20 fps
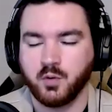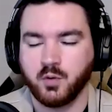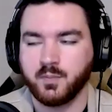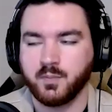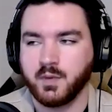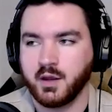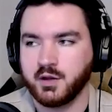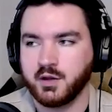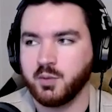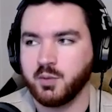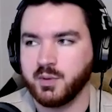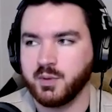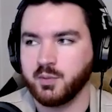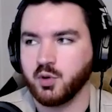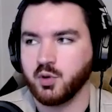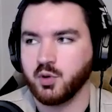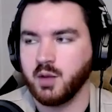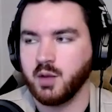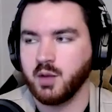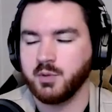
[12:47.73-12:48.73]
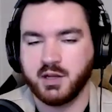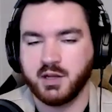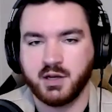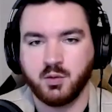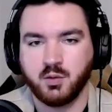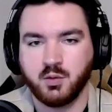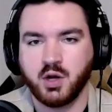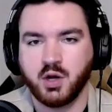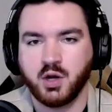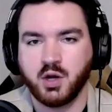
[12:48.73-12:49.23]
you know, people are coming in and
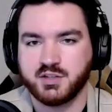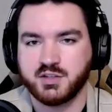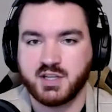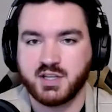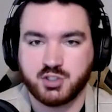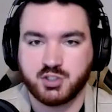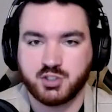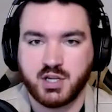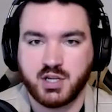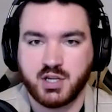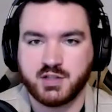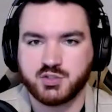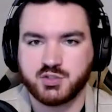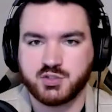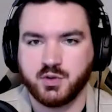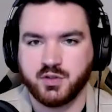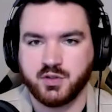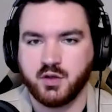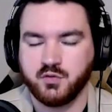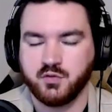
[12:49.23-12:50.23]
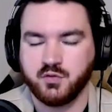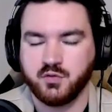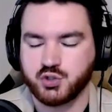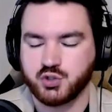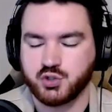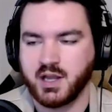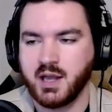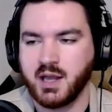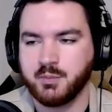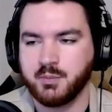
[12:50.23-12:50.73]
wanting to take a chance with uh, venture
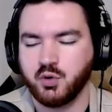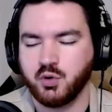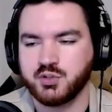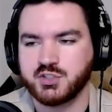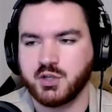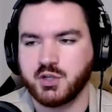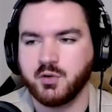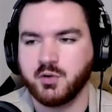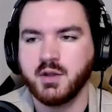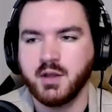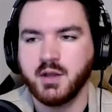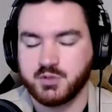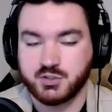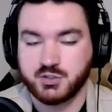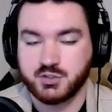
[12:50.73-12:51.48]
capital. So it's